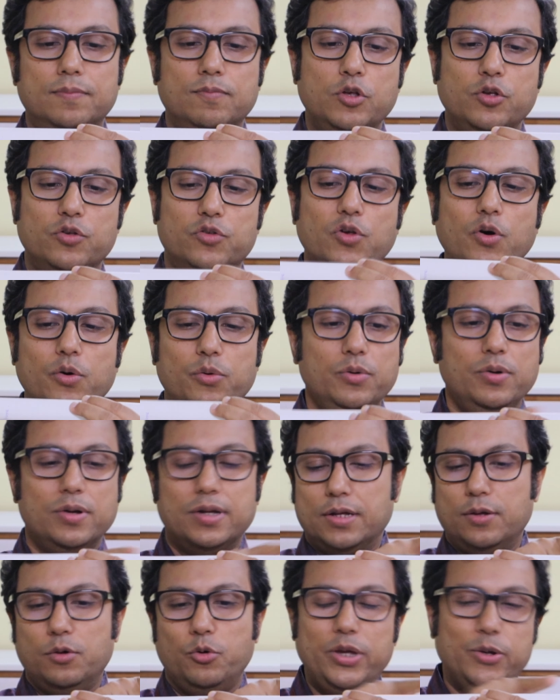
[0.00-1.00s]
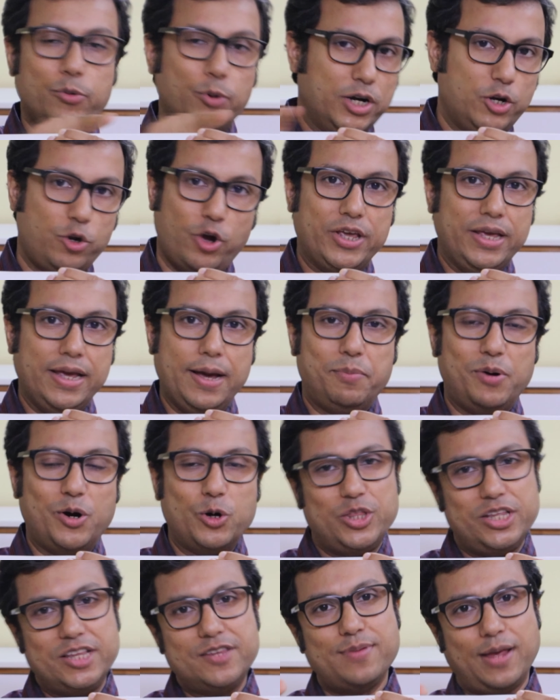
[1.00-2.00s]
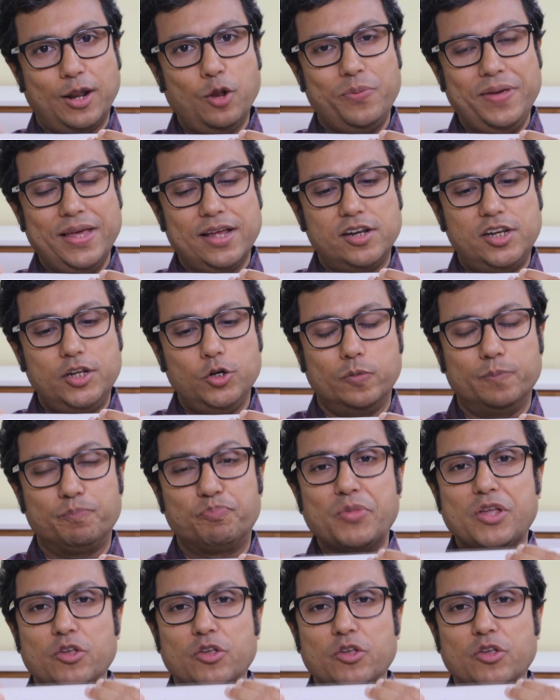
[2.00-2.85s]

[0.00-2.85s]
So, we were talking about this fallopian tube.